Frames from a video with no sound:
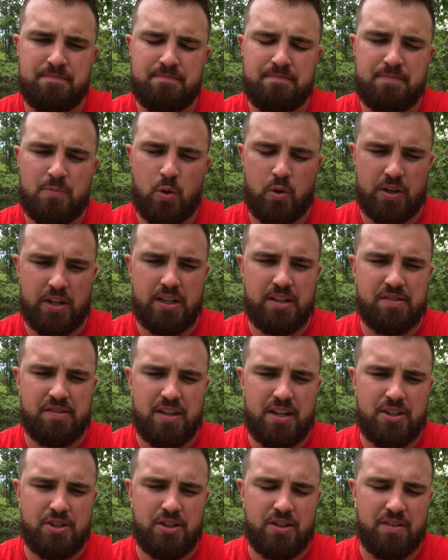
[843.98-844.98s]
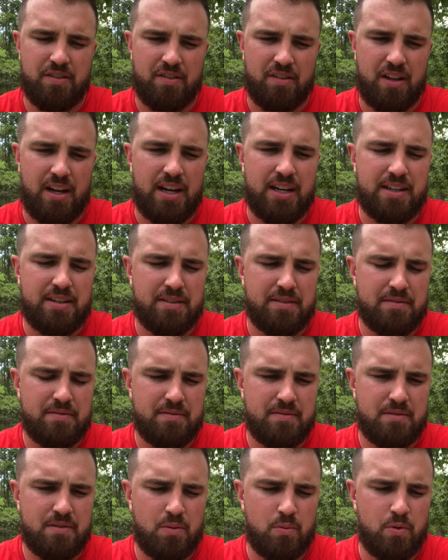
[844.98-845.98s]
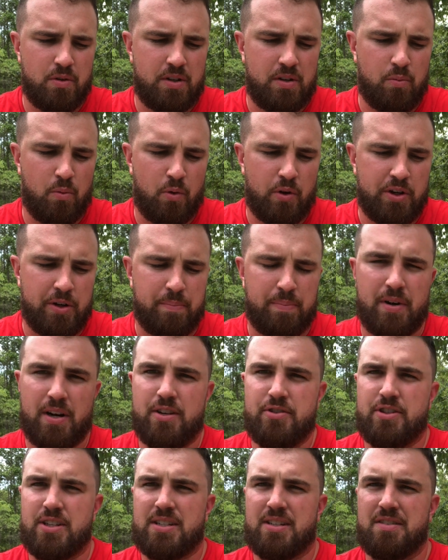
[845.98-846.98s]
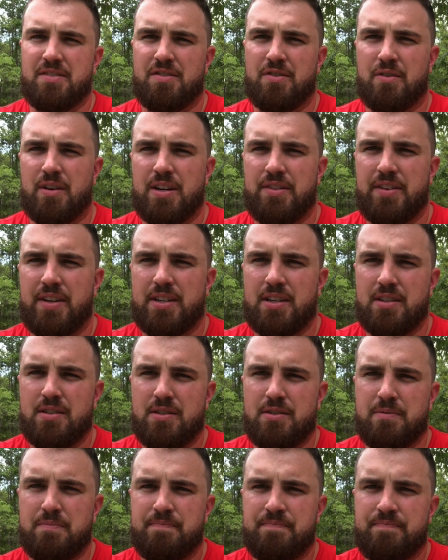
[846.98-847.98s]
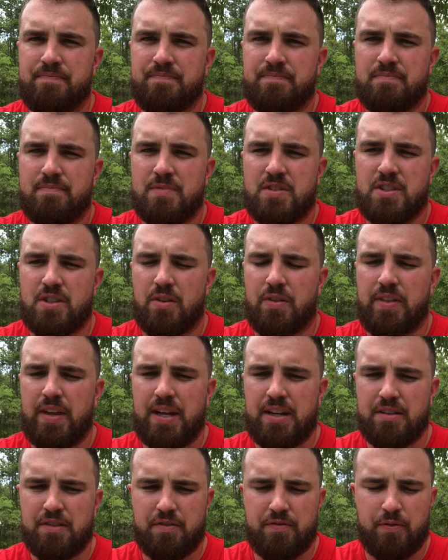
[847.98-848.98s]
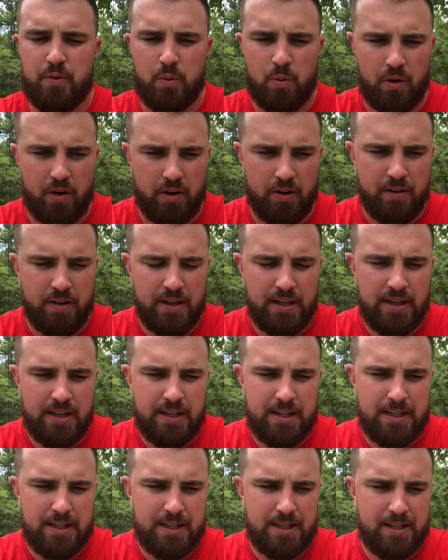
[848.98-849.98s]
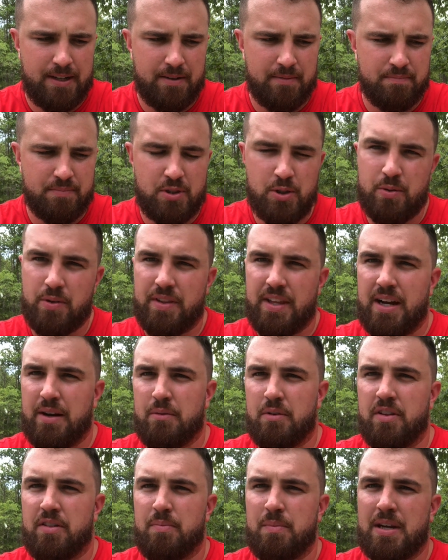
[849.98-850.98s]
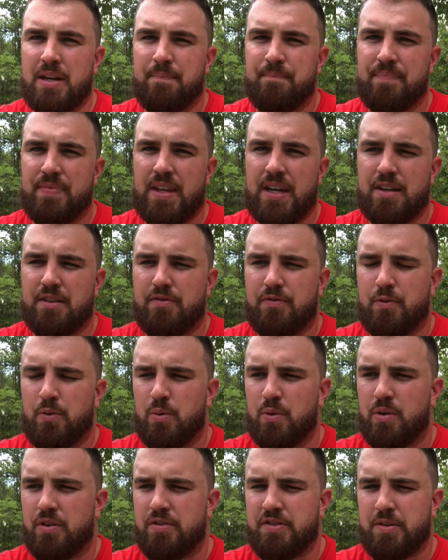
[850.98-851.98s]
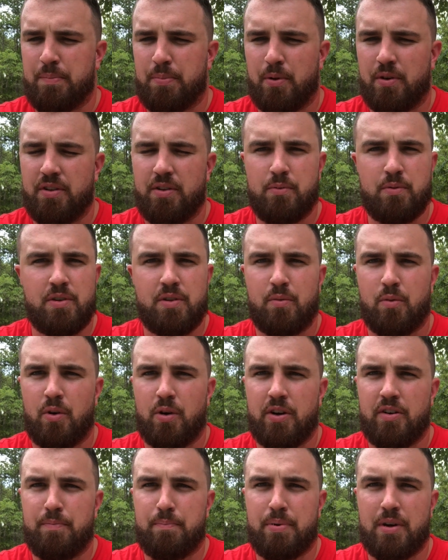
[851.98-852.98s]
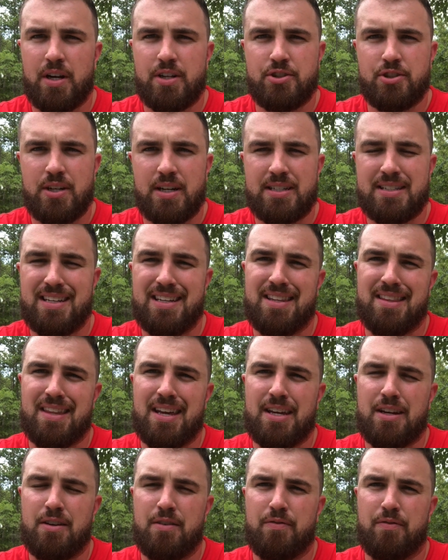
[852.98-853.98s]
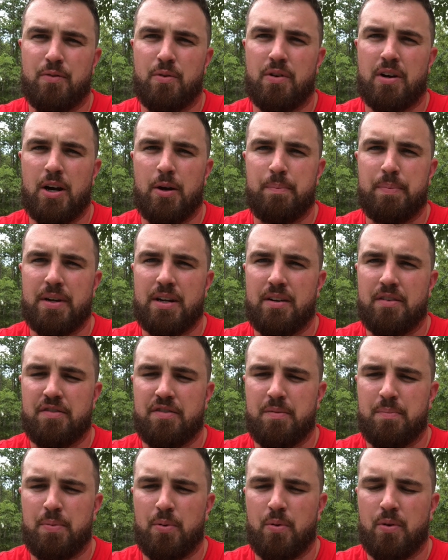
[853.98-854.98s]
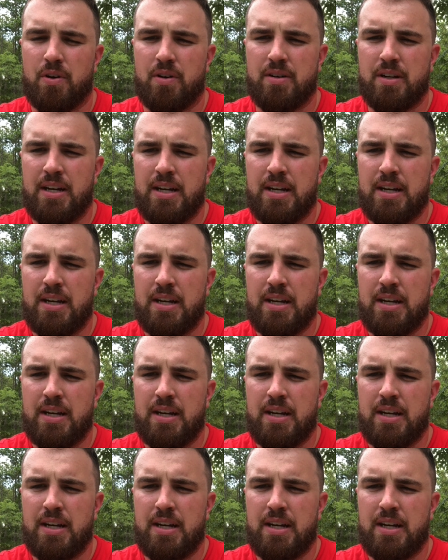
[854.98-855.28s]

organizations like the Wounded Warrior Project is the right thing to do. So thanks for doing that with me. Thanks for supporting the Wounded Warrior Project, and thank you for helping us support